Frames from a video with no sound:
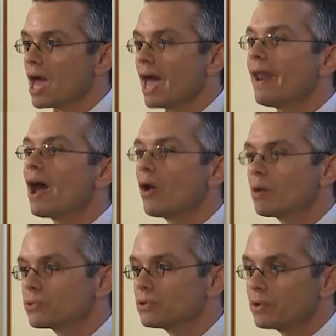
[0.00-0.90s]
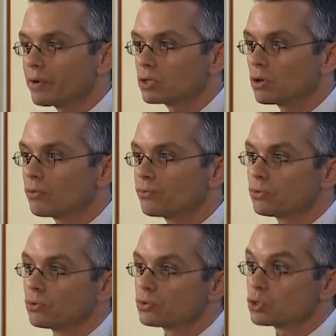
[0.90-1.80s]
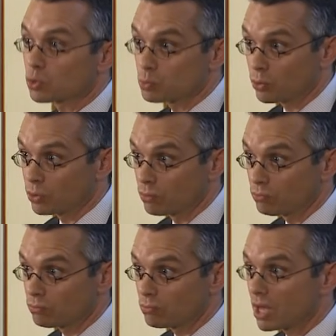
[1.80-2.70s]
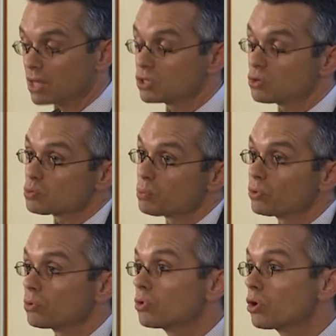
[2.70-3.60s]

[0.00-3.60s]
And now I'm the director of Sciences Po Lyon, and Sciences Po Lyon